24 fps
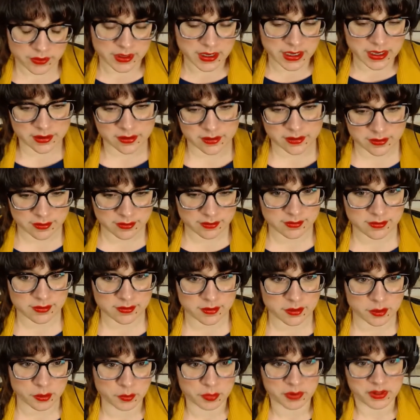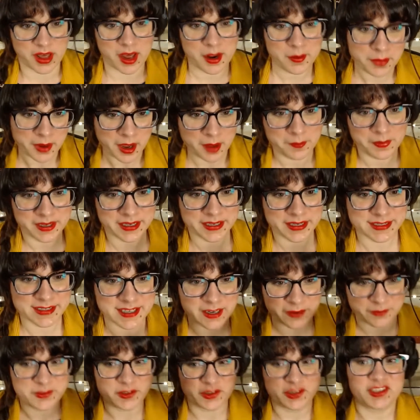getting your blood pumping
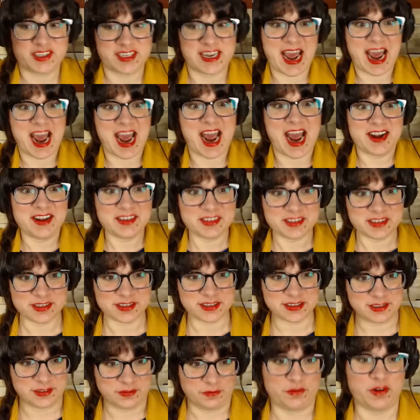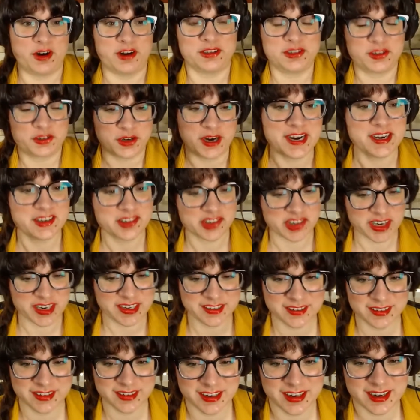and stuff is just adding to this
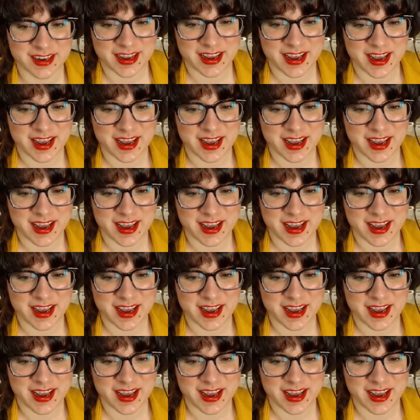frustration.